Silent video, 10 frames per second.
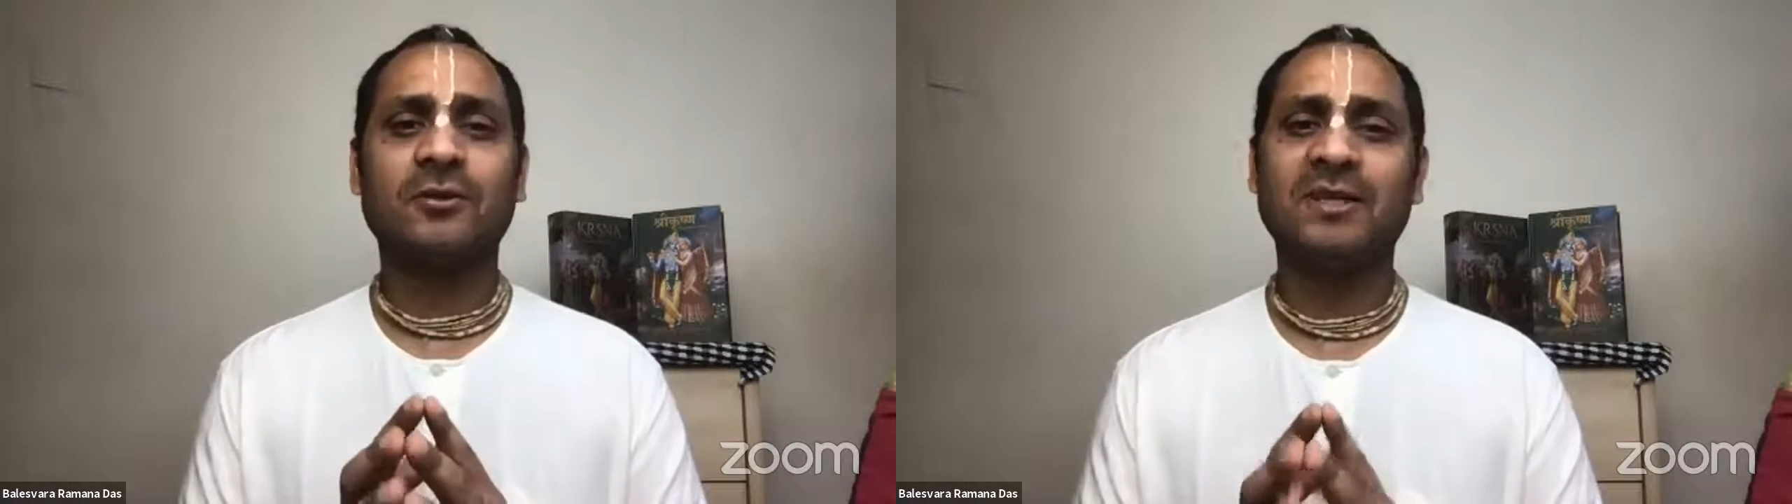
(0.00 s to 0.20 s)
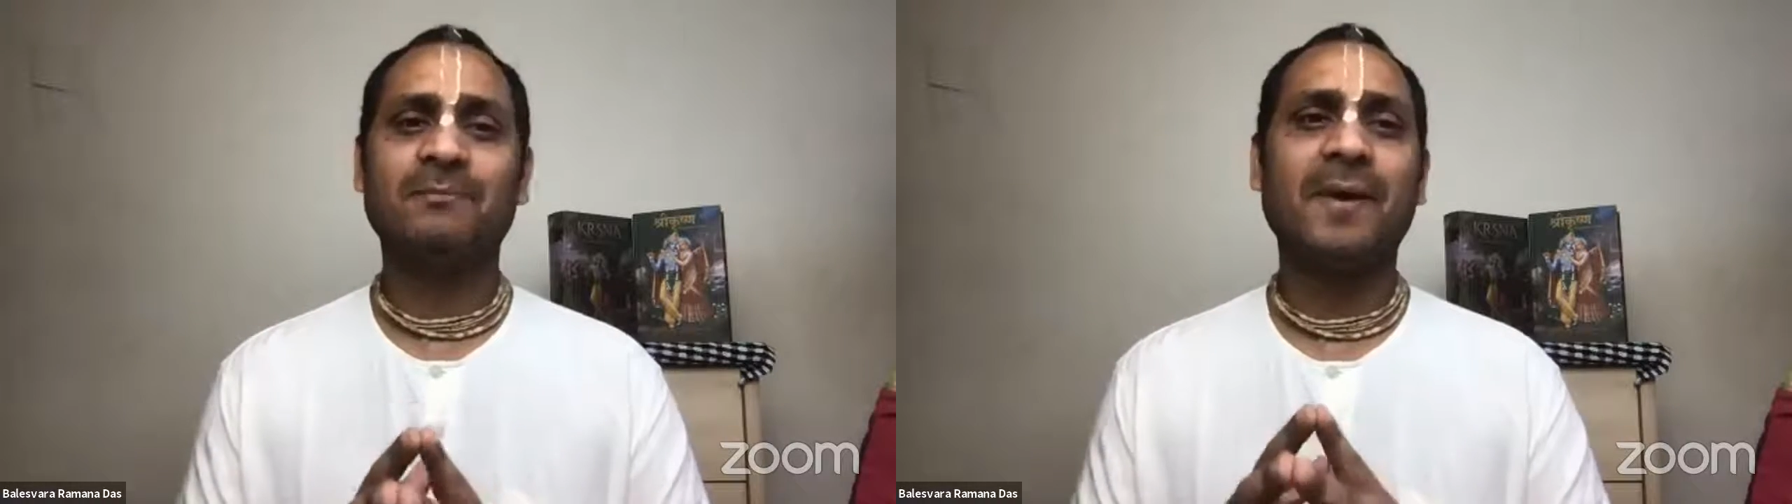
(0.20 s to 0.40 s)

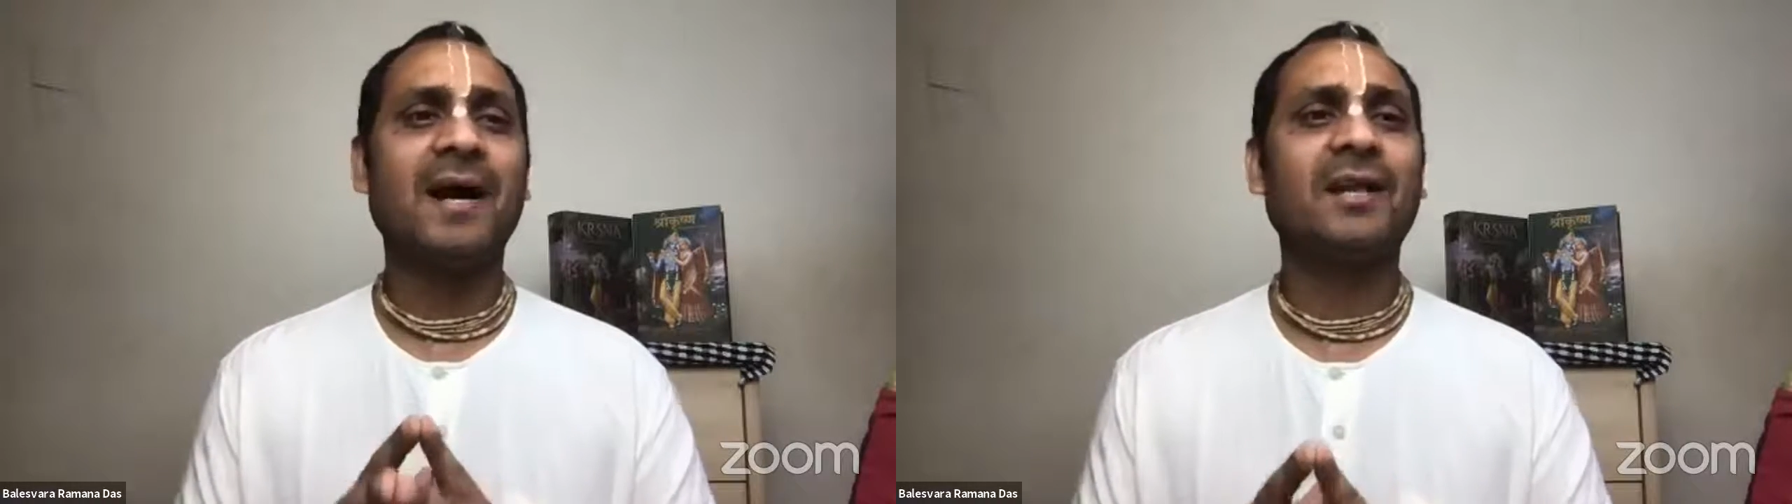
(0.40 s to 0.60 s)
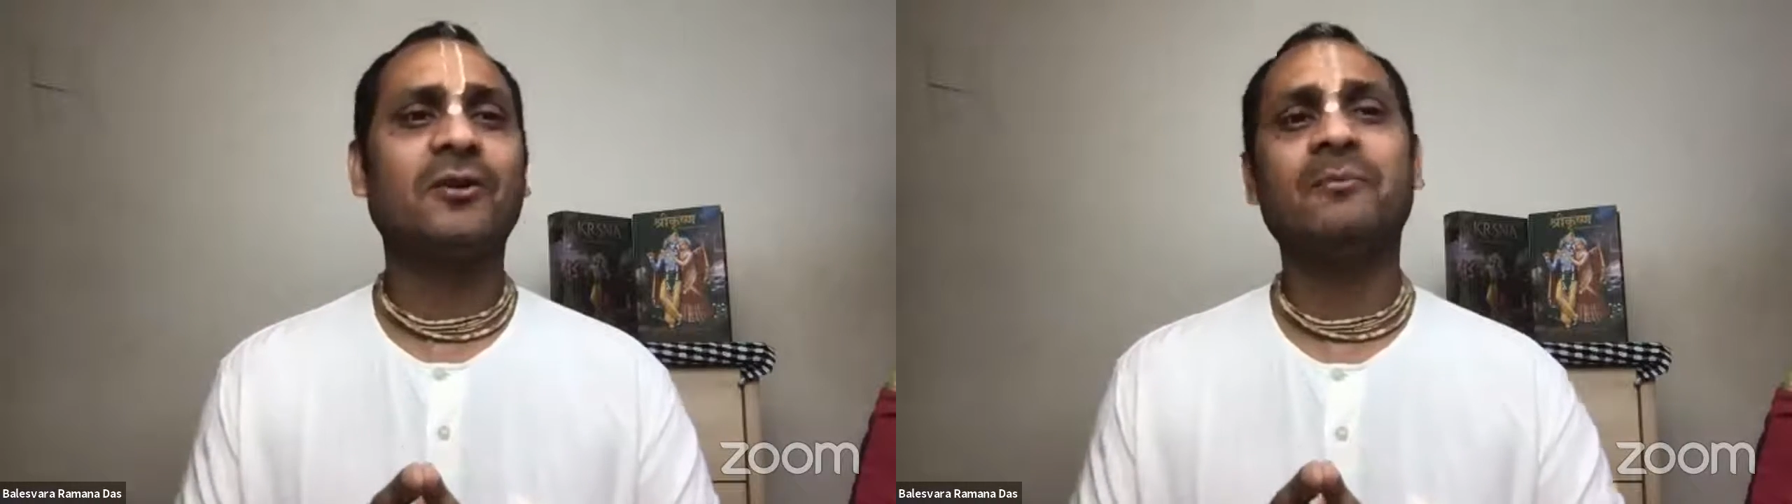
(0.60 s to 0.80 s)
on the
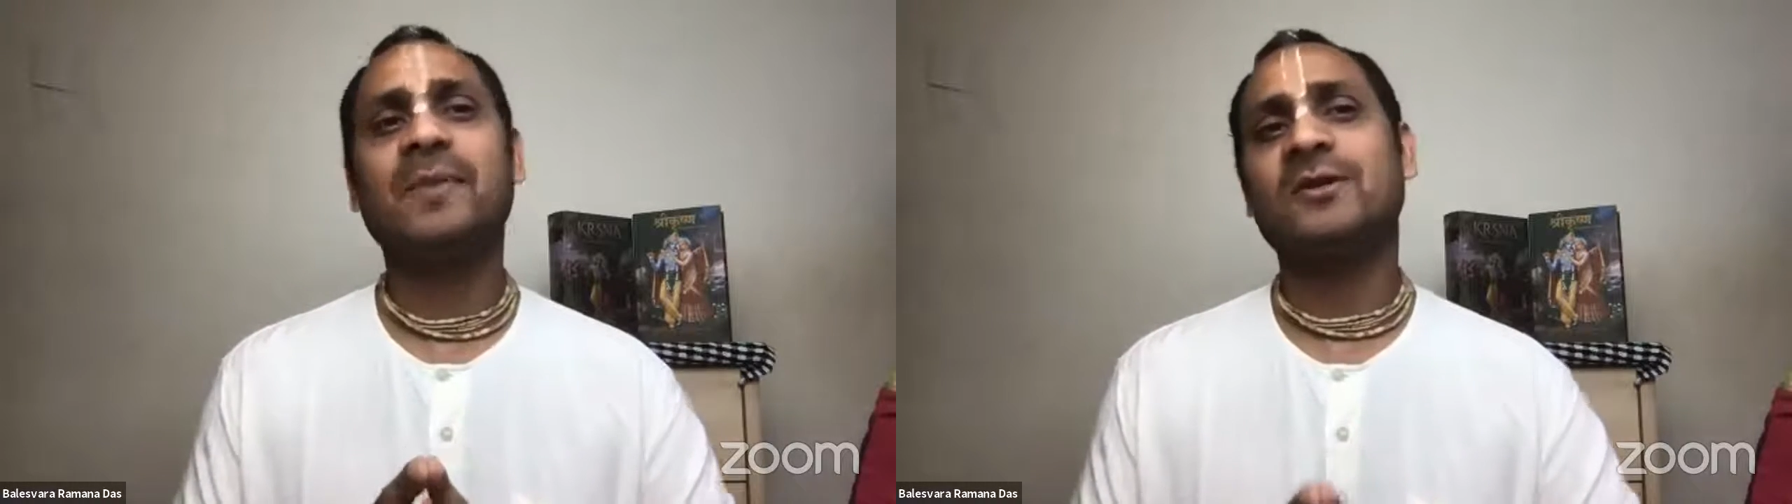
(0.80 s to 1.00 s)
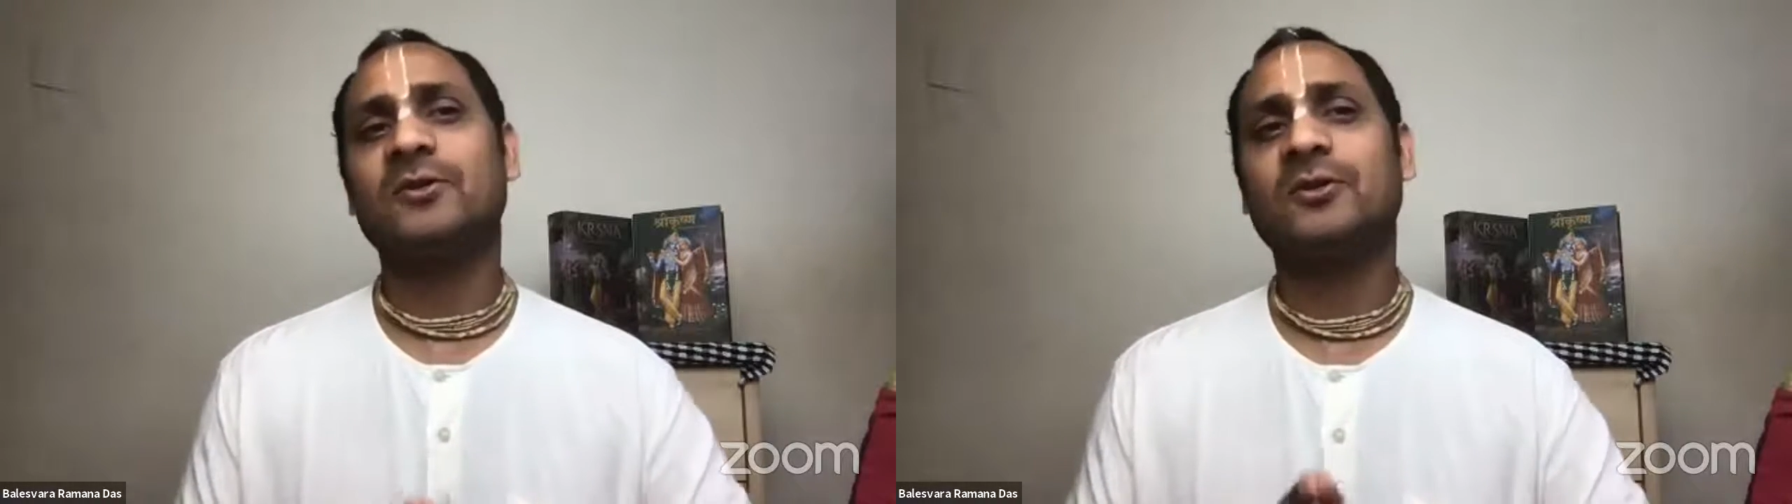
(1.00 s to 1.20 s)
path of
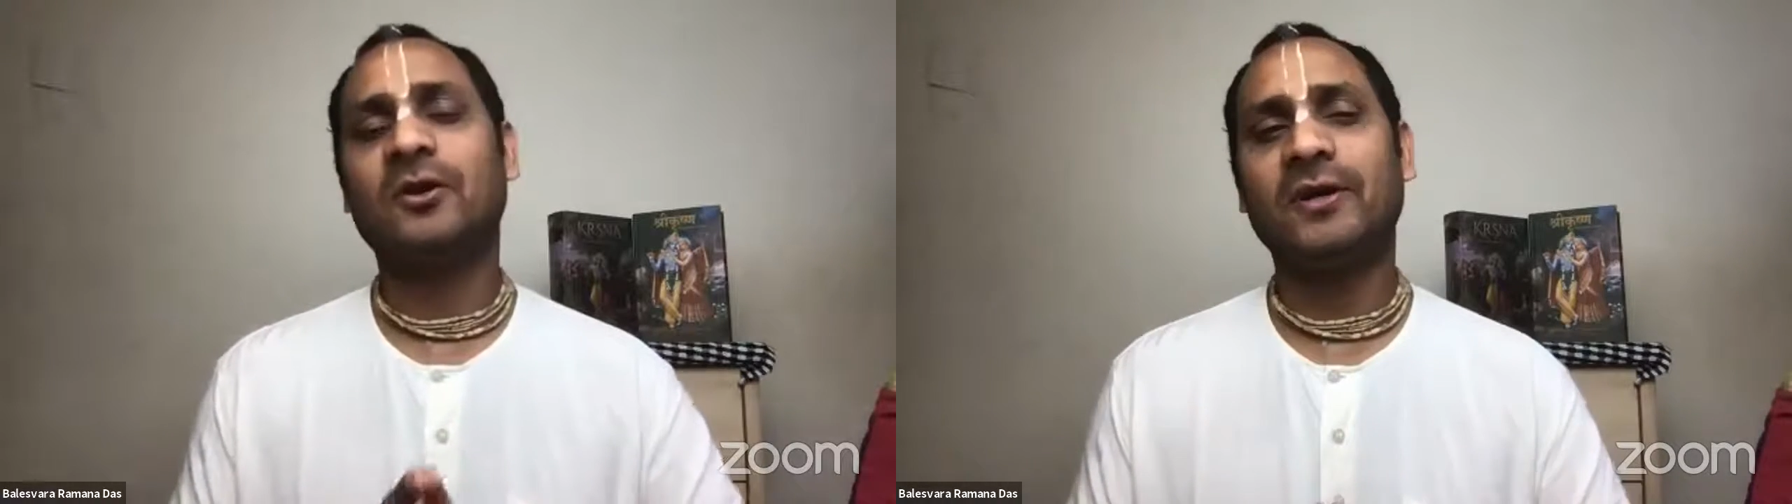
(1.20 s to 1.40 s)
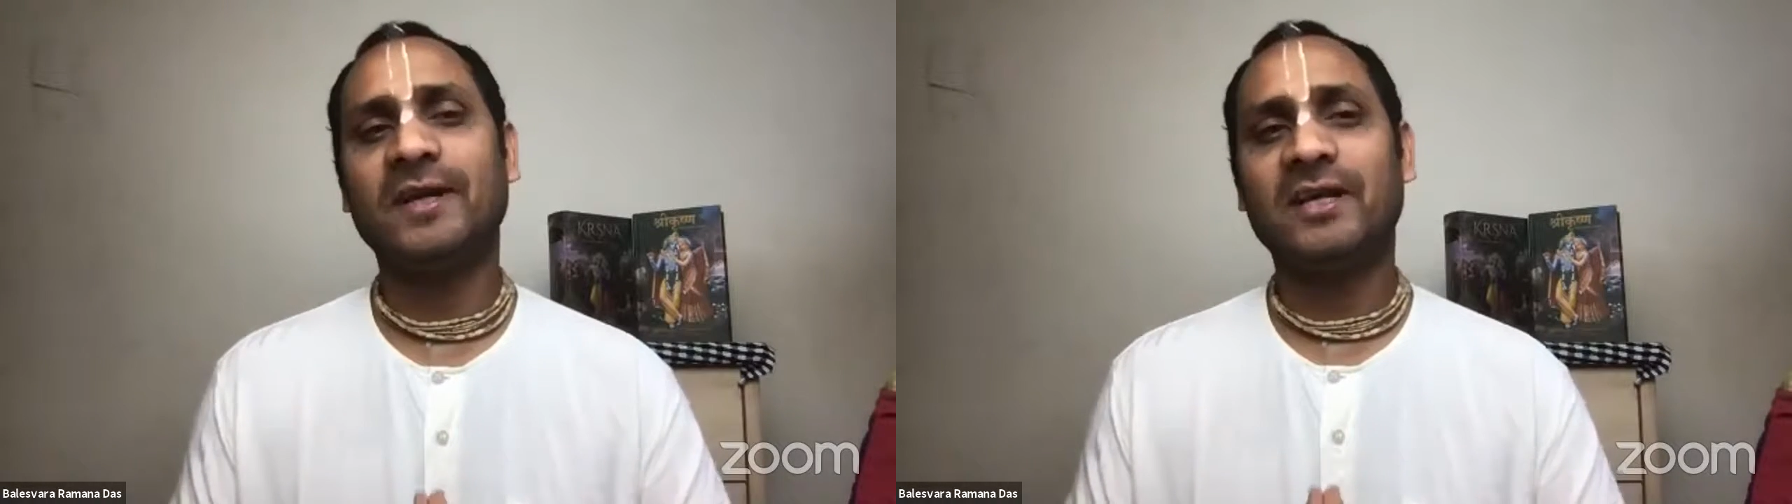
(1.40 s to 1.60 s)
back to
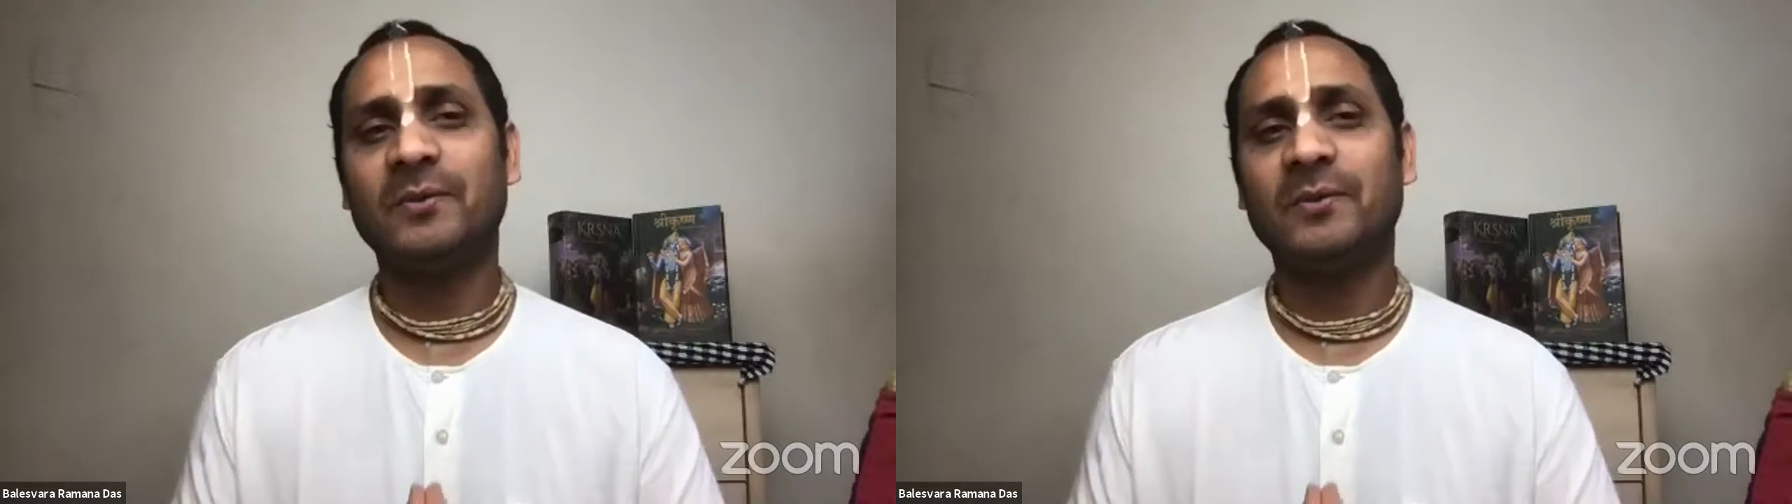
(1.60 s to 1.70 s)
Godhead.